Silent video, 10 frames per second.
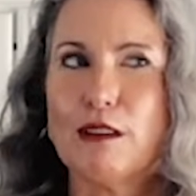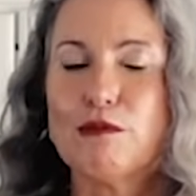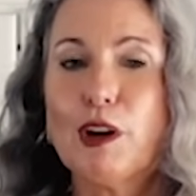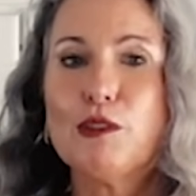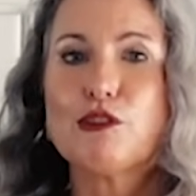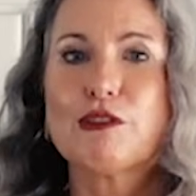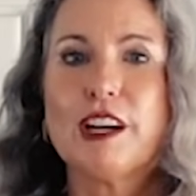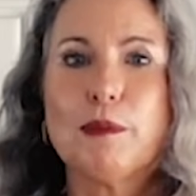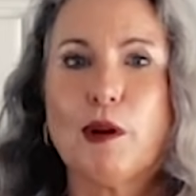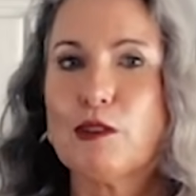a road
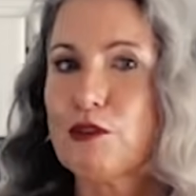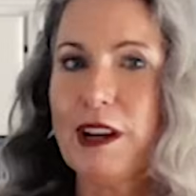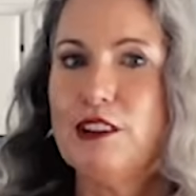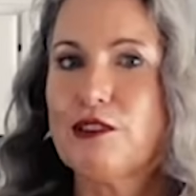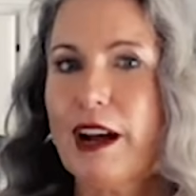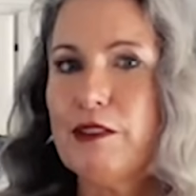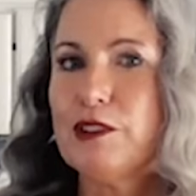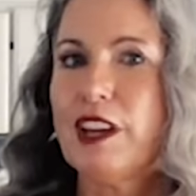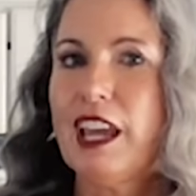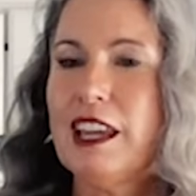trip or train travel
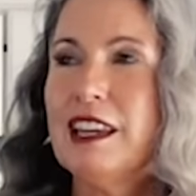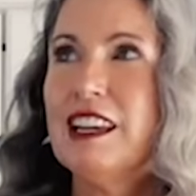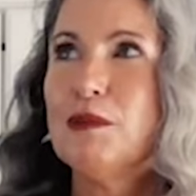day